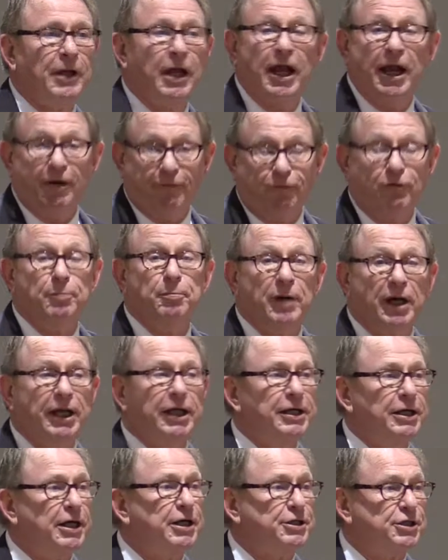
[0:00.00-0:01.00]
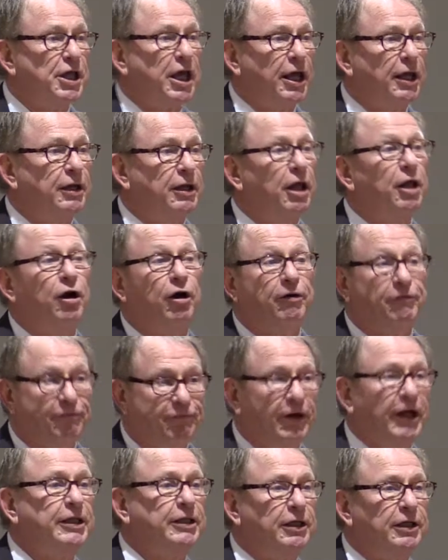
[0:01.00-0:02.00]
Everybody does that and are
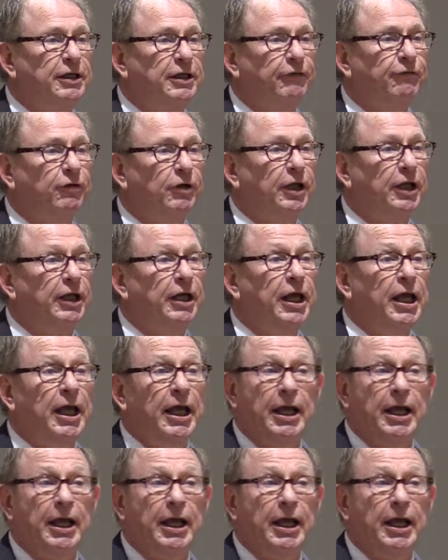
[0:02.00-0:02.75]
affected differently.